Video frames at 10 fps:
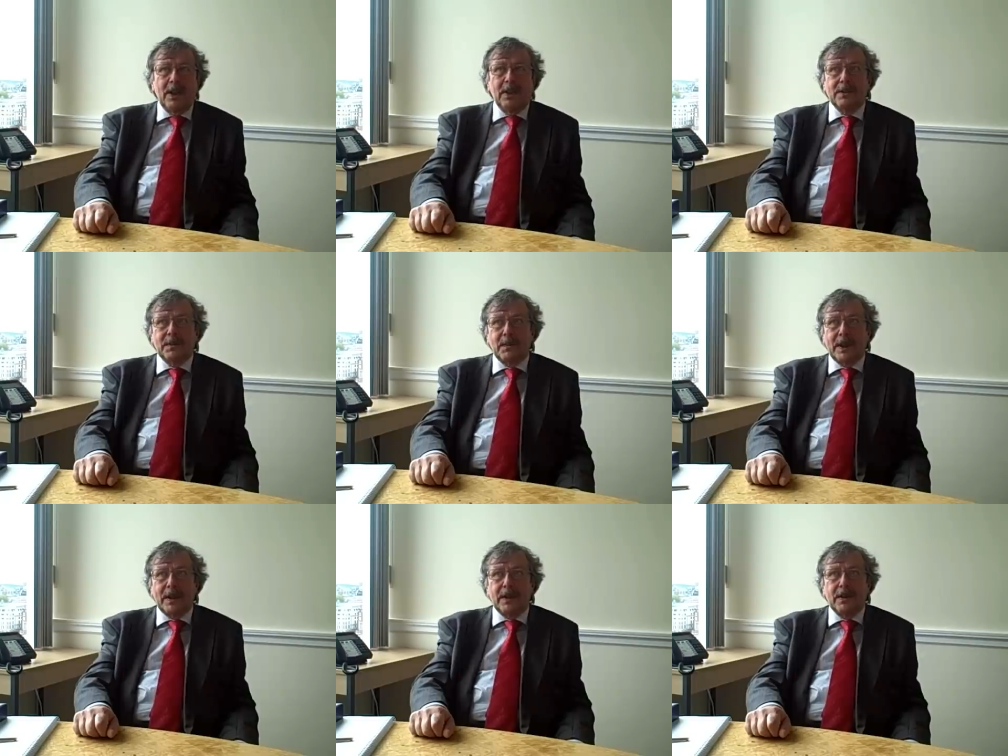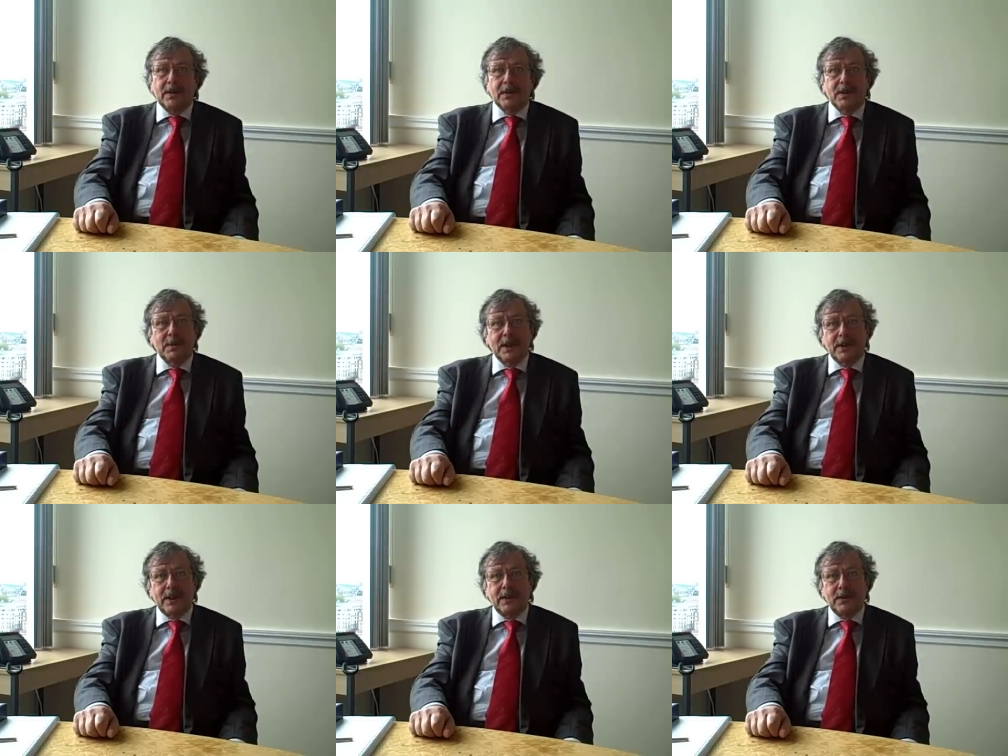And I think to some
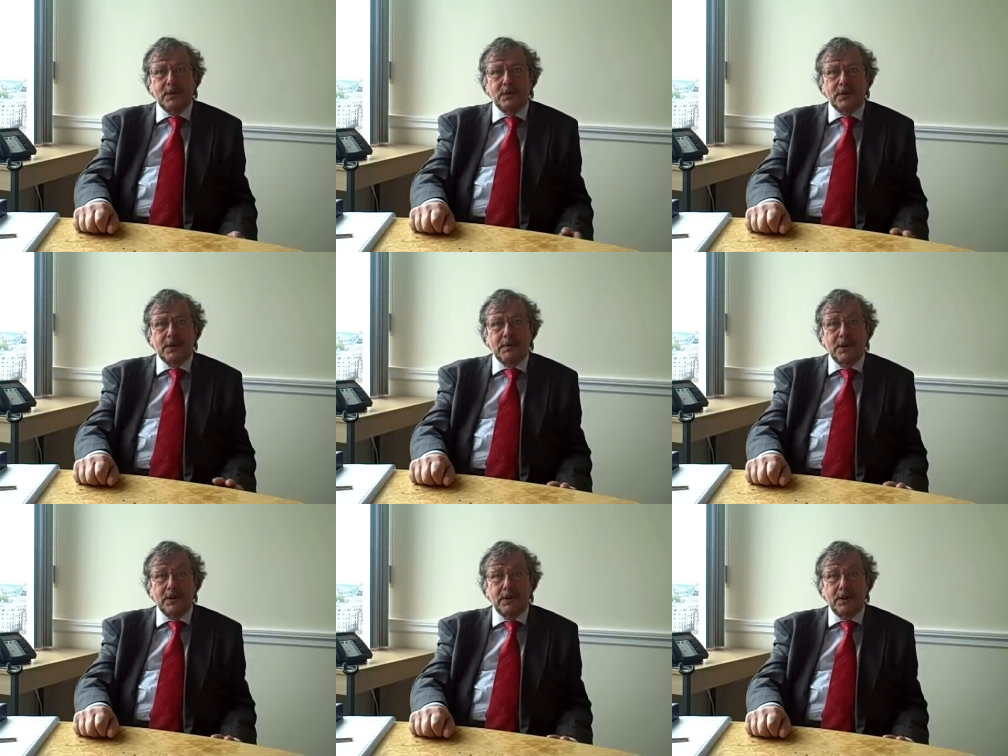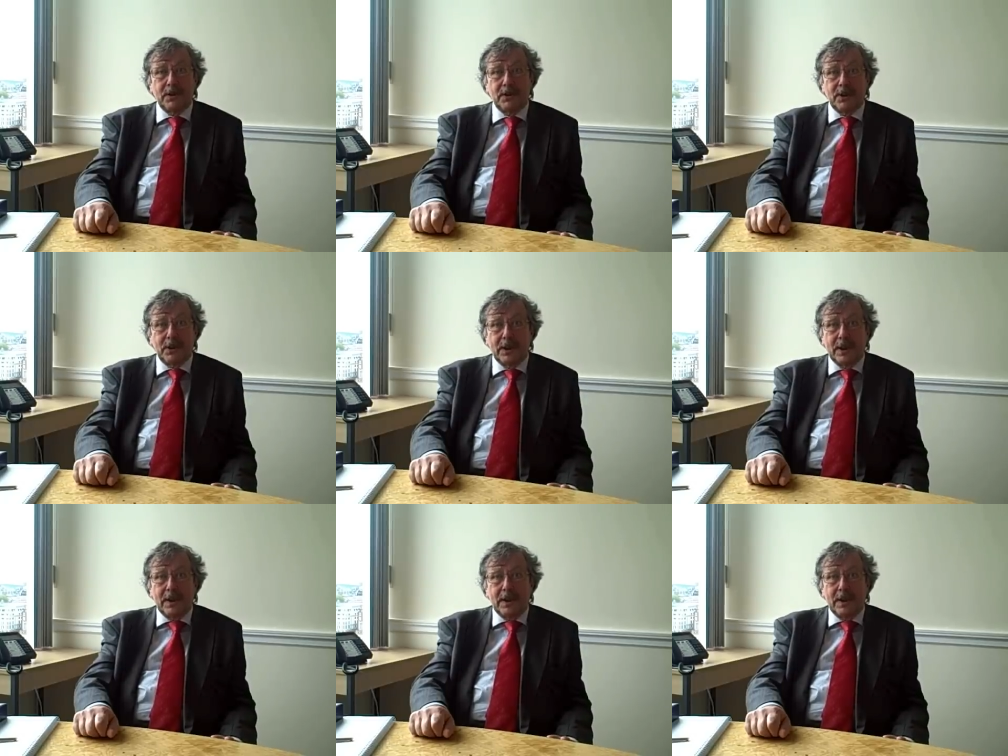extent this was misunderstood,